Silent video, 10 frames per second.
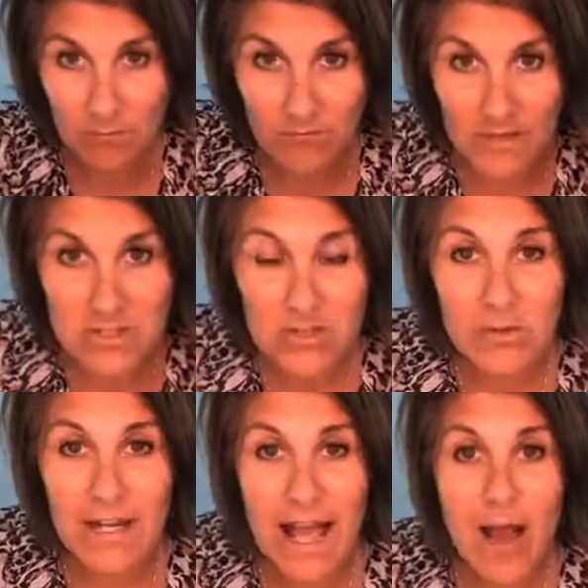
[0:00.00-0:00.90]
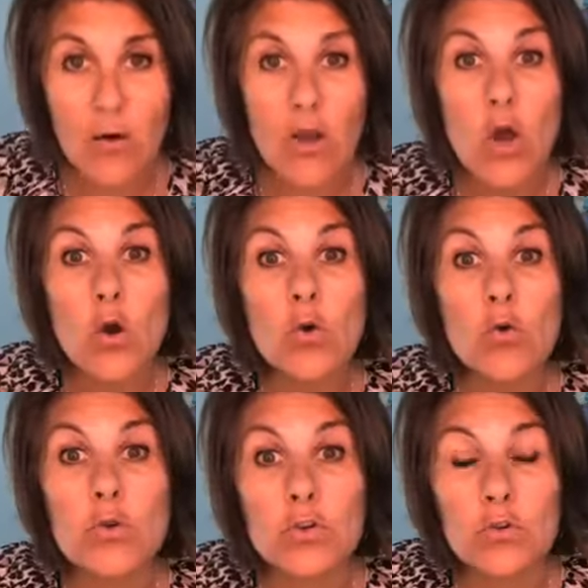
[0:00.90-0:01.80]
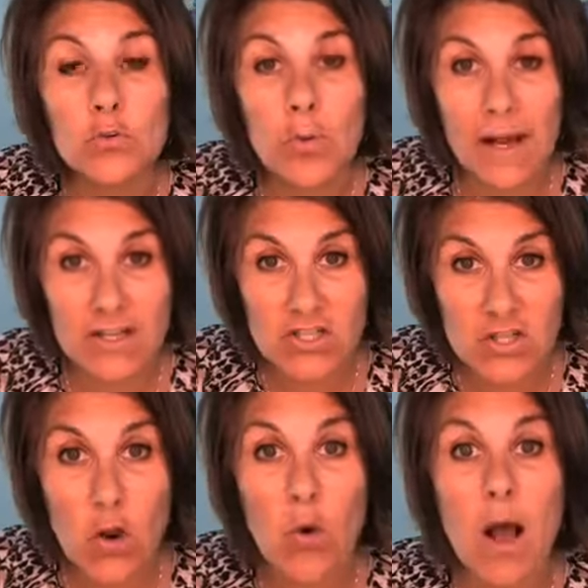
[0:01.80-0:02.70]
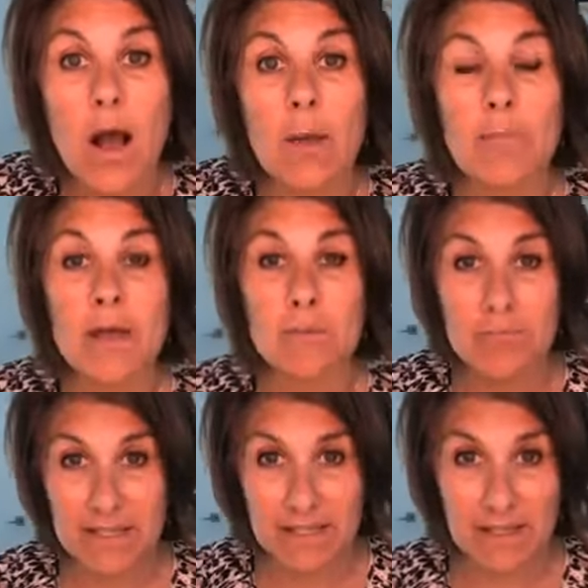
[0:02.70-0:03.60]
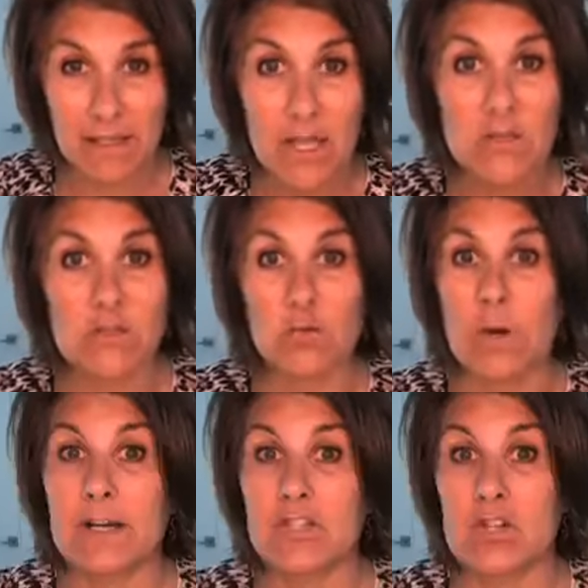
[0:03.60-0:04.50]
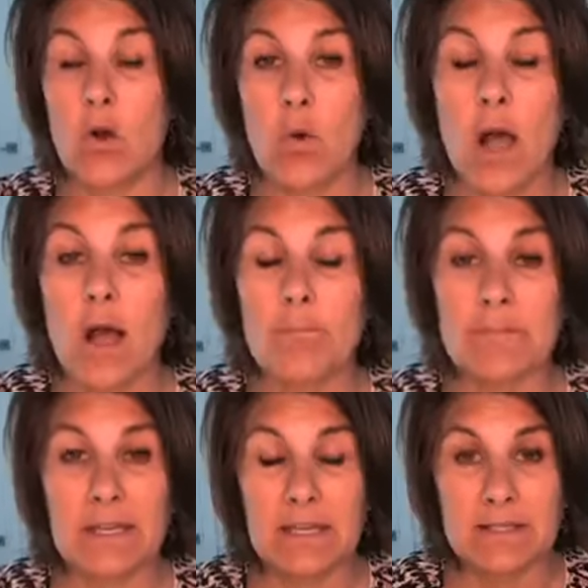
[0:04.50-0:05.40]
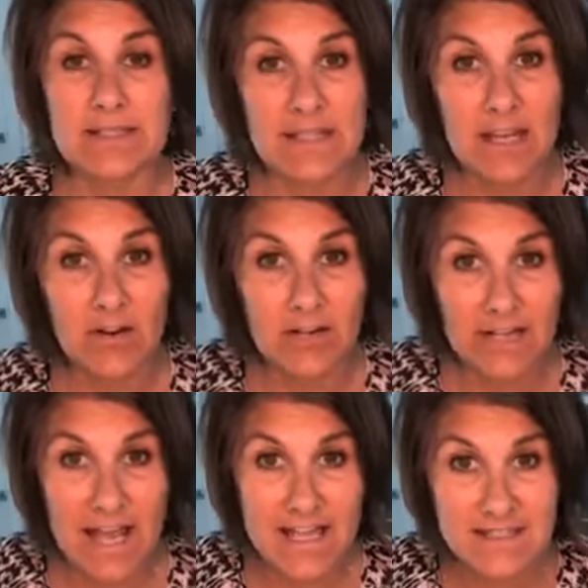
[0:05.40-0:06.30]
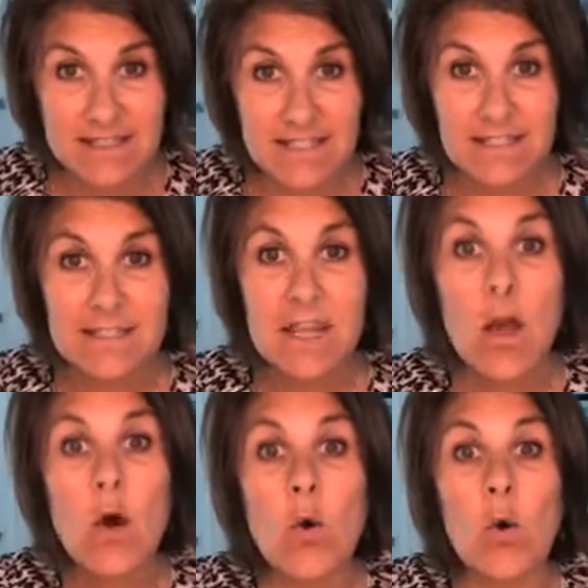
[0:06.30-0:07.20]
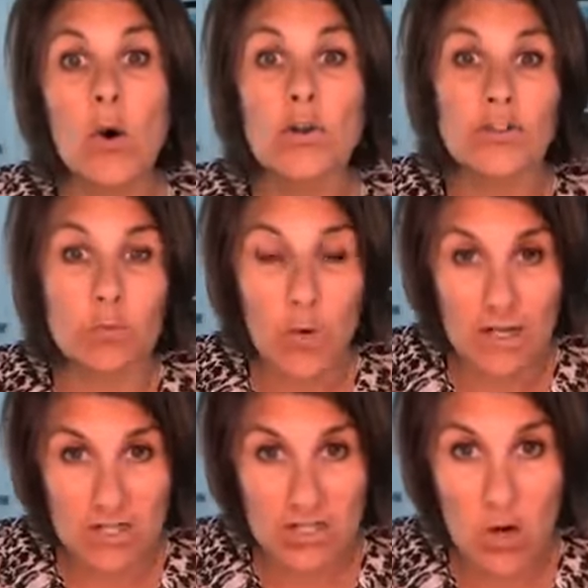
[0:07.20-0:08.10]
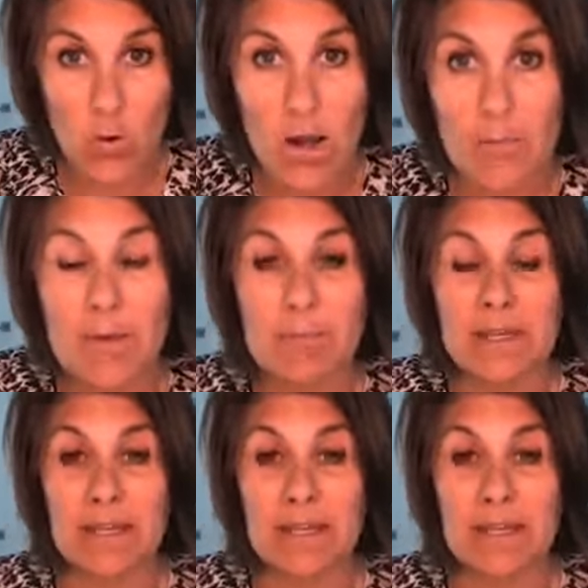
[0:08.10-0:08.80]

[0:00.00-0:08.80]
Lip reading: venturing out? Who do you want to show up being? Do you want to show up being scared and hesitant, or do you want to show up